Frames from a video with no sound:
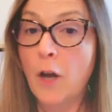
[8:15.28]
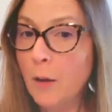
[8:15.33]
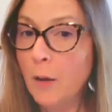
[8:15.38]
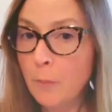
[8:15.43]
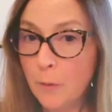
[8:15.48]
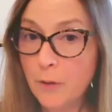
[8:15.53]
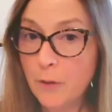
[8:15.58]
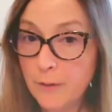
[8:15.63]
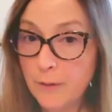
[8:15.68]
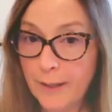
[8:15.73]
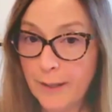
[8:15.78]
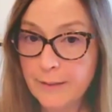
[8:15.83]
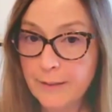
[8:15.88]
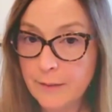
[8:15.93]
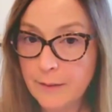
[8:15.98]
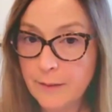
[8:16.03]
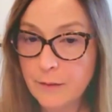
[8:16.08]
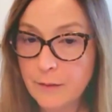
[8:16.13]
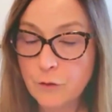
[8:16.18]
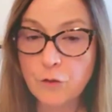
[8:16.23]
not per
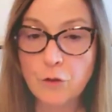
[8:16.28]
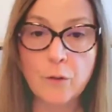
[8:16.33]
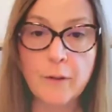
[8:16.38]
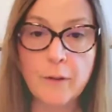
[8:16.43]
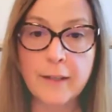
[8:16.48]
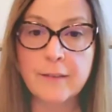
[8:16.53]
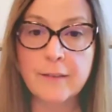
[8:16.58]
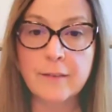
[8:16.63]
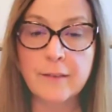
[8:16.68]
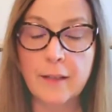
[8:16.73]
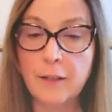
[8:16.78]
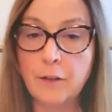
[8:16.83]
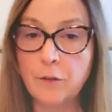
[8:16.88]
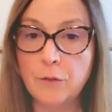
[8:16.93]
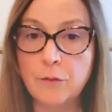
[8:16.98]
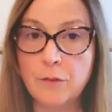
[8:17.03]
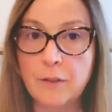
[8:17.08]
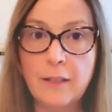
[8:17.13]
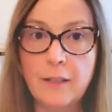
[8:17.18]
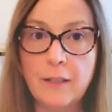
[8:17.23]
lesson. So let's say
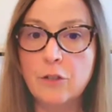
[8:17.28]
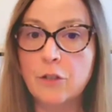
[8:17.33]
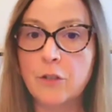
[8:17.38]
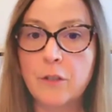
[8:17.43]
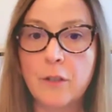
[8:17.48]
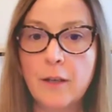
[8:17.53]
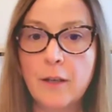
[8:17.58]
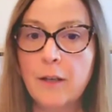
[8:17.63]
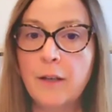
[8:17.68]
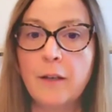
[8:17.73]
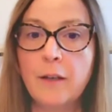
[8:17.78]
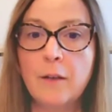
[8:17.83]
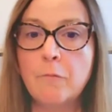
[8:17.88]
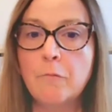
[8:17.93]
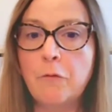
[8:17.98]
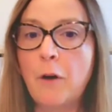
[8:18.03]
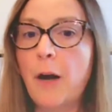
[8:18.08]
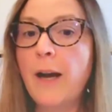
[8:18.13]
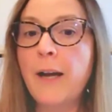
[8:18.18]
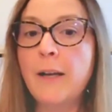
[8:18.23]
you teach
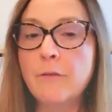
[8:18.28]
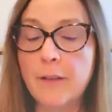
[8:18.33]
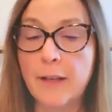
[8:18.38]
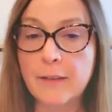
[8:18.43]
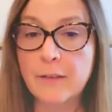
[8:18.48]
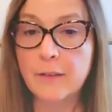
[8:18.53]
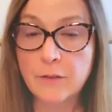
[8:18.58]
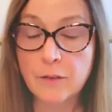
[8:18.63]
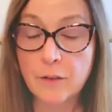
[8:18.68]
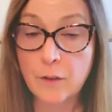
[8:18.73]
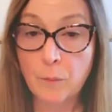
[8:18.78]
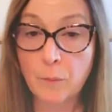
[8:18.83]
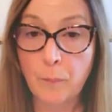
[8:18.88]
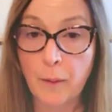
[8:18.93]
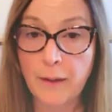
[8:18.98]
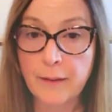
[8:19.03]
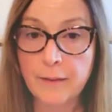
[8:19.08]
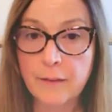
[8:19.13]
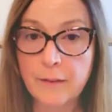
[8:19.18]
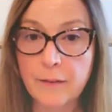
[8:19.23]
5 lessons in the
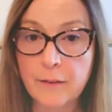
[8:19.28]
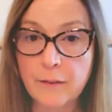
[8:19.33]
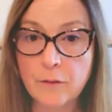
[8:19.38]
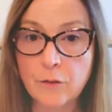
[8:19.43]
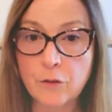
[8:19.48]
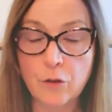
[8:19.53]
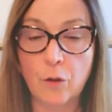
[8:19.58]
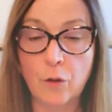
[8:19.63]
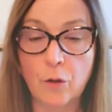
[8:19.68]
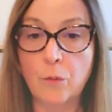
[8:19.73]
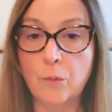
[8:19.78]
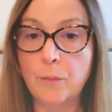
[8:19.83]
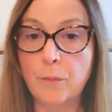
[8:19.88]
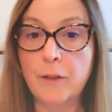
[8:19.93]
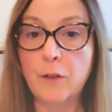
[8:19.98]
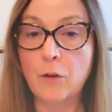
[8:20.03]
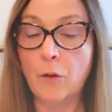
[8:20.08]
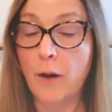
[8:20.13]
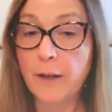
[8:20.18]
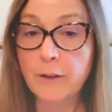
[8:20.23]
month.
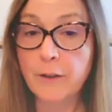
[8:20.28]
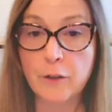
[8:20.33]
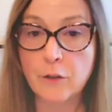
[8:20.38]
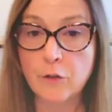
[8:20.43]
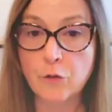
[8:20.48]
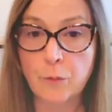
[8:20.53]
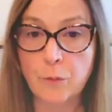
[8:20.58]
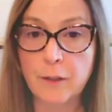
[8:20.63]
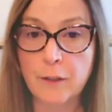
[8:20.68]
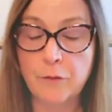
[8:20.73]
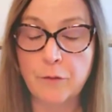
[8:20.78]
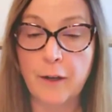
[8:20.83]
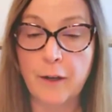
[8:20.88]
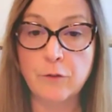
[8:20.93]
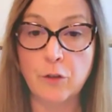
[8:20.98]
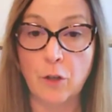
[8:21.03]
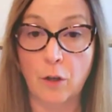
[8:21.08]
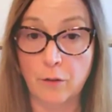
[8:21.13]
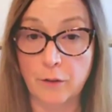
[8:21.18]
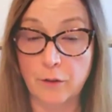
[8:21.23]
So,
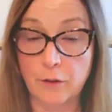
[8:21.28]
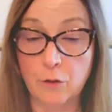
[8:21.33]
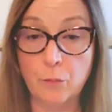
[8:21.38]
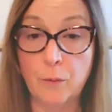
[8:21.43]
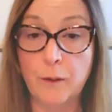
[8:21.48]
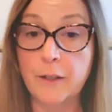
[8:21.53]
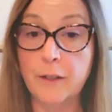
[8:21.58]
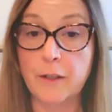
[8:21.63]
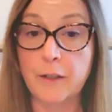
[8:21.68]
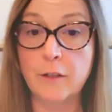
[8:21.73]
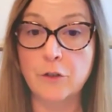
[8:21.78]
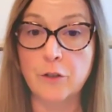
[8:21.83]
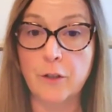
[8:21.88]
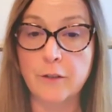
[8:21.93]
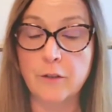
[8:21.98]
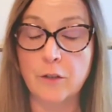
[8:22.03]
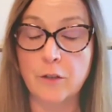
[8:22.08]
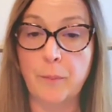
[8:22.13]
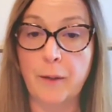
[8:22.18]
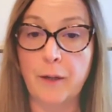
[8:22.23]
$125 is what you're going to
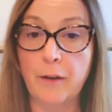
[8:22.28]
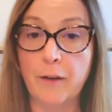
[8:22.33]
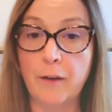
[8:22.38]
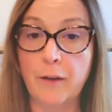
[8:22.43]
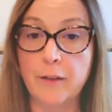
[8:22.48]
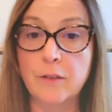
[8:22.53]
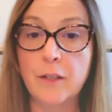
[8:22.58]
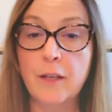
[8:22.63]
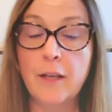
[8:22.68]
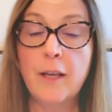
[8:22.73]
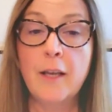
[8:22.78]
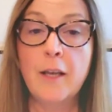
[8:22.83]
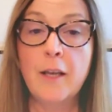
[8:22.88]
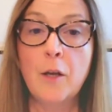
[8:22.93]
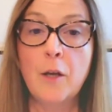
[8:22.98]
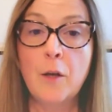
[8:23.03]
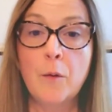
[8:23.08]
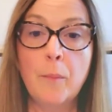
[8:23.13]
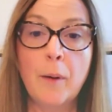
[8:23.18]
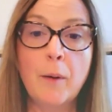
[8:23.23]
charge the parents.
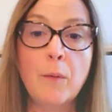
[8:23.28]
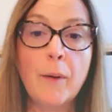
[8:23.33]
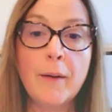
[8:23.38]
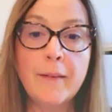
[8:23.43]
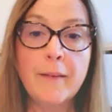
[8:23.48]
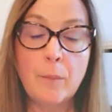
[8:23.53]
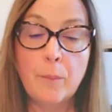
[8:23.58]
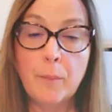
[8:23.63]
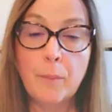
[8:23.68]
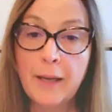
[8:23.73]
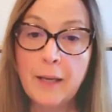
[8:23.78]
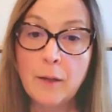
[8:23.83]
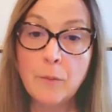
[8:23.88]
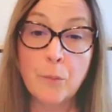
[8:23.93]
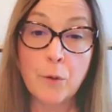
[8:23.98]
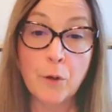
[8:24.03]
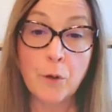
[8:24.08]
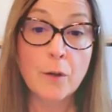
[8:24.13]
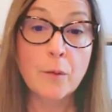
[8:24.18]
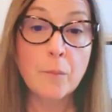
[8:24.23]
But when they
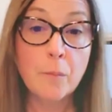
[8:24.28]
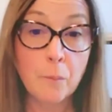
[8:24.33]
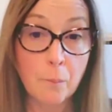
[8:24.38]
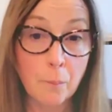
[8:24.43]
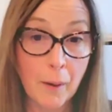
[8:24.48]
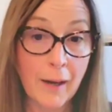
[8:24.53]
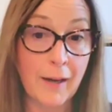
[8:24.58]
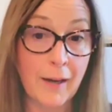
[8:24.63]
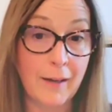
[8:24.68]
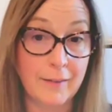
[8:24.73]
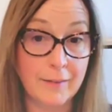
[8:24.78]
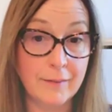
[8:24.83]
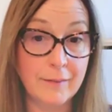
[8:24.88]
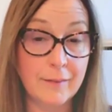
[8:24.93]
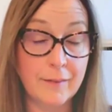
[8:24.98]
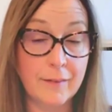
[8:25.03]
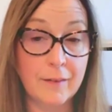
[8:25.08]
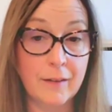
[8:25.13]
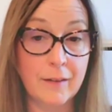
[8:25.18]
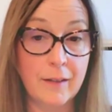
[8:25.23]
pay per
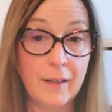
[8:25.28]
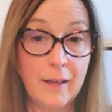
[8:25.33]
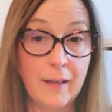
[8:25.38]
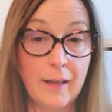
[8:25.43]
month,